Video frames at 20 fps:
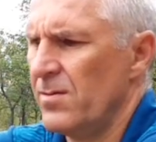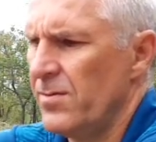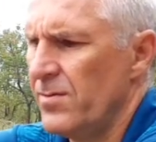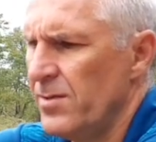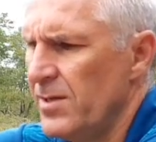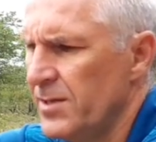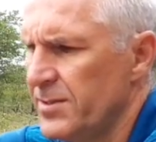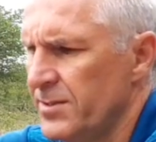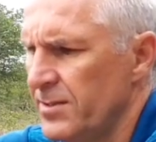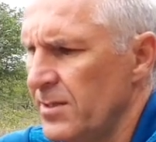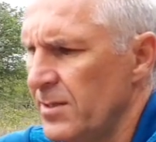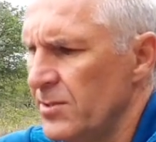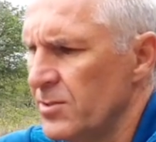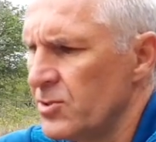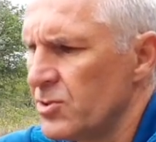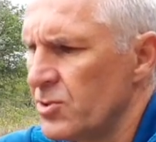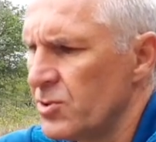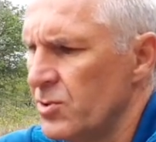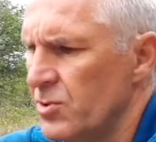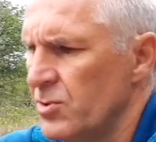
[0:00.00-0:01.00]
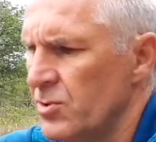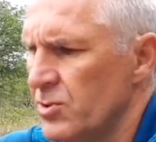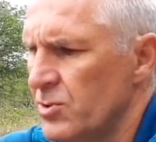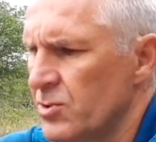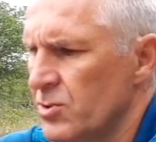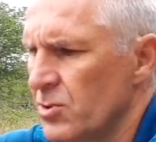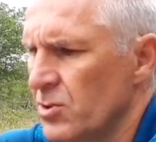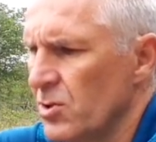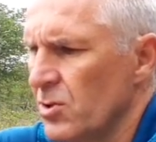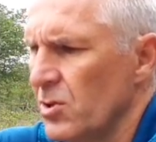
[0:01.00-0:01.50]
This then
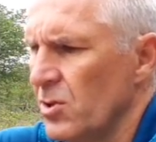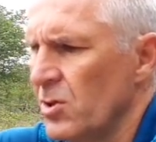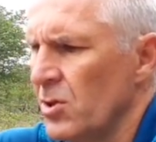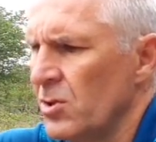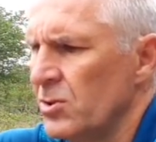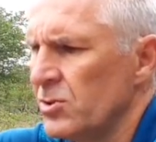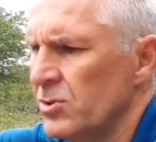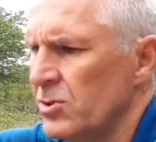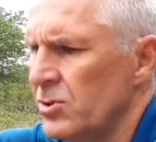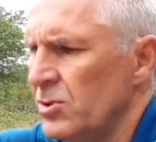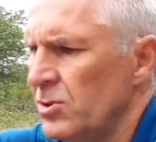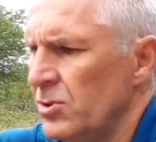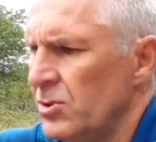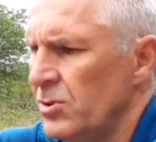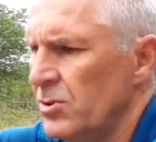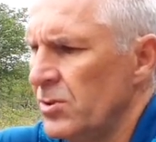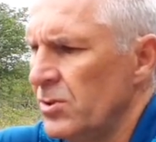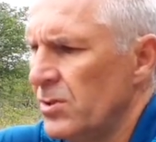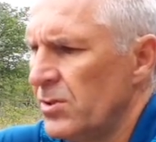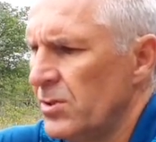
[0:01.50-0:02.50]
screws onto